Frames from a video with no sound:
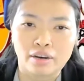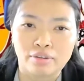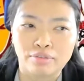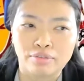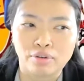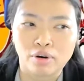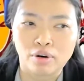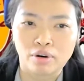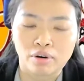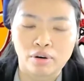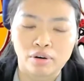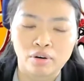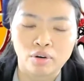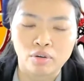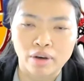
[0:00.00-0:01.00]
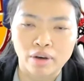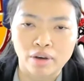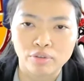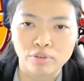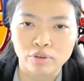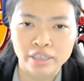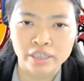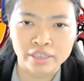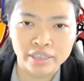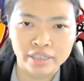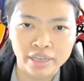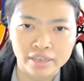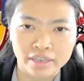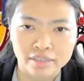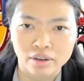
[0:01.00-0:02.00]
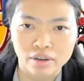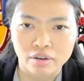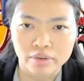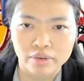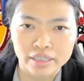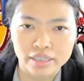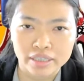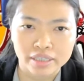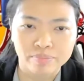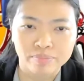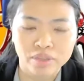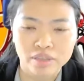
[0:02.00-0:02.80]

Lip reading: for over 14 years already.